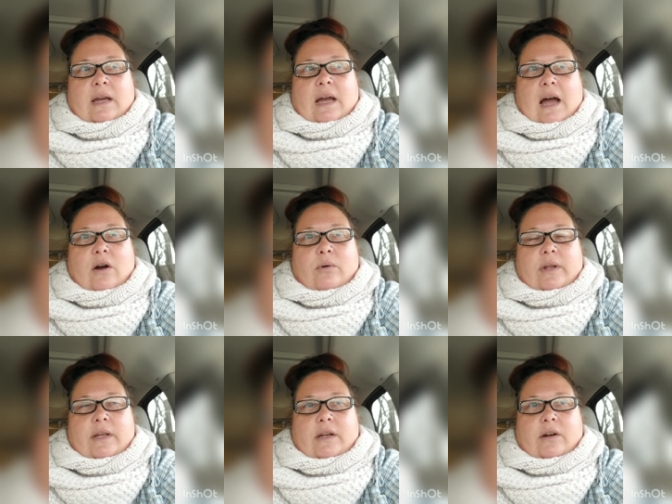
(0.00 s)
out
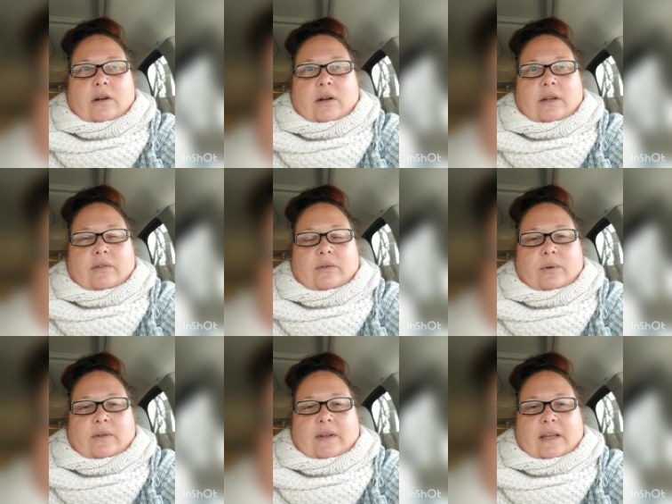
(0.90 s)
here as soon
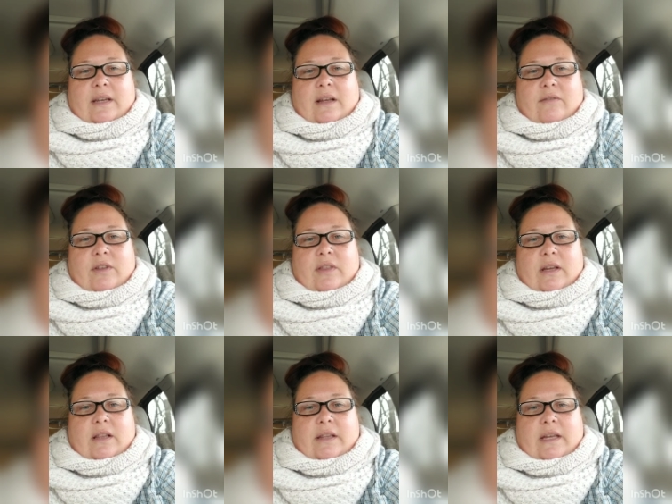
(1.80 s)
as I get everything
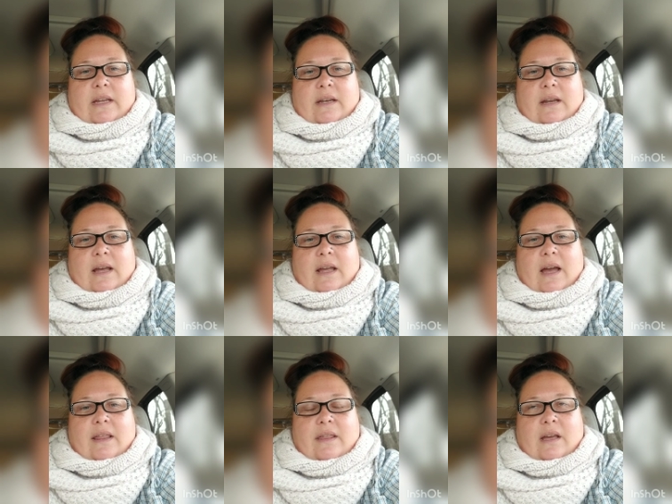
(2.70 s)
cleaned,
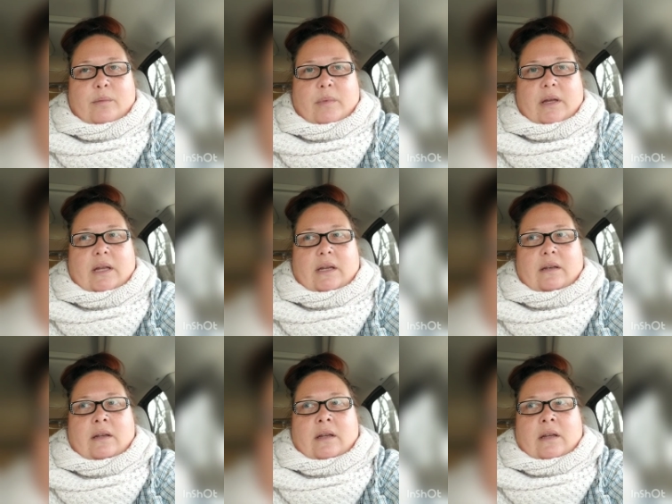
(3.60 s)
I think I might
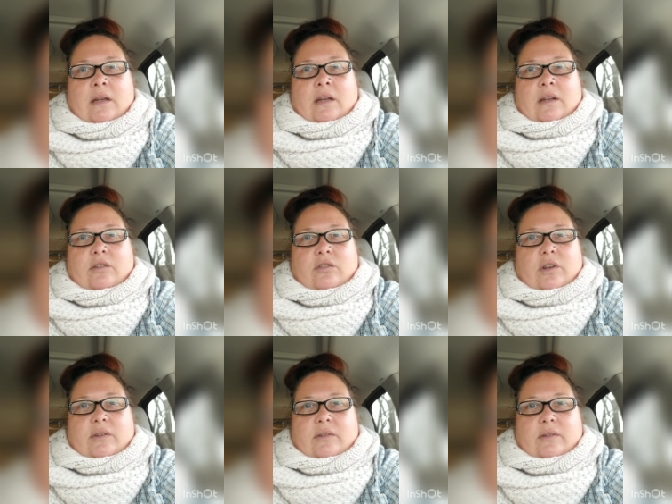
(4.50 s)

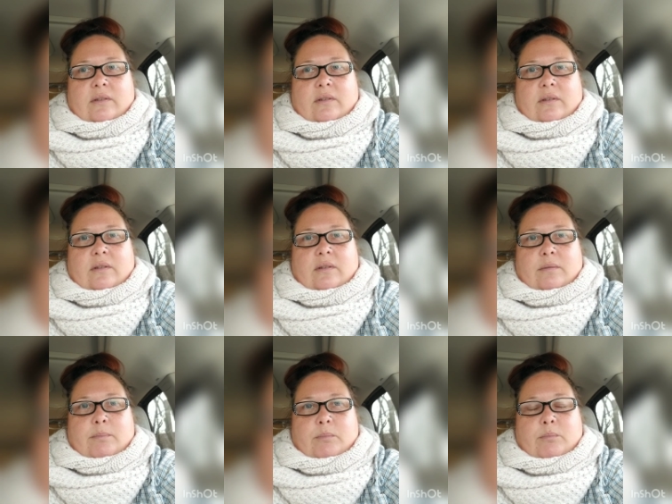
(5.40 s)
just
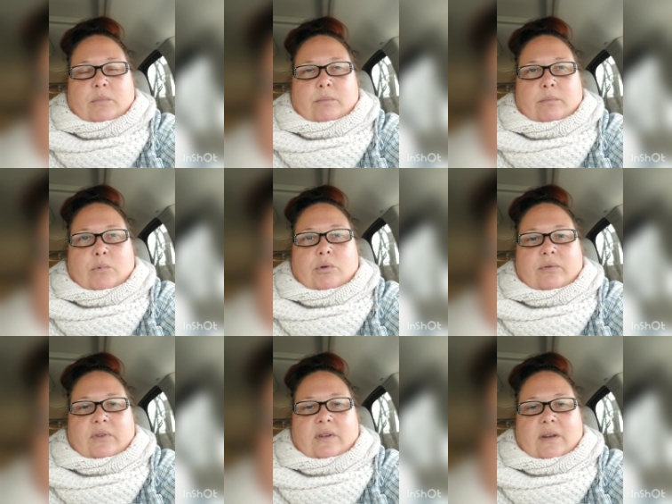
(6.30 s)
move
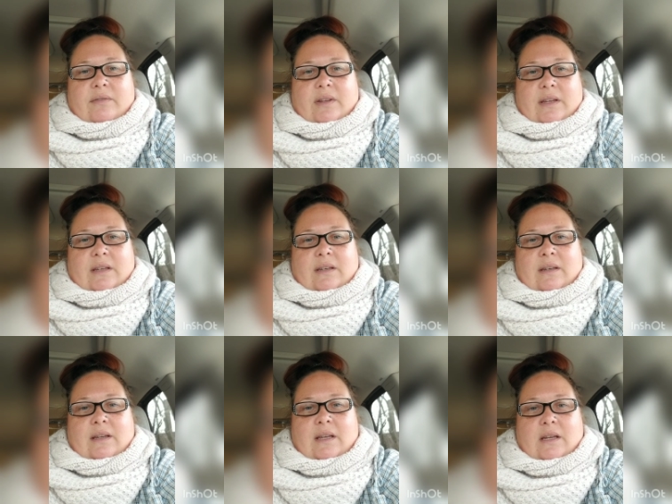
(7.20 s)
stuff in
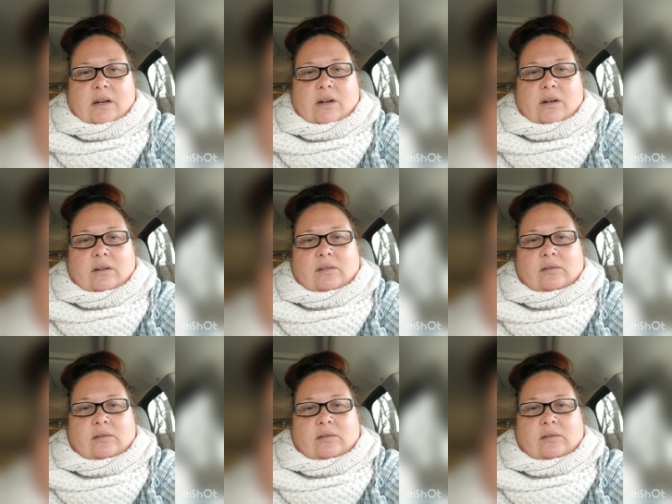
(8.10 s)
here,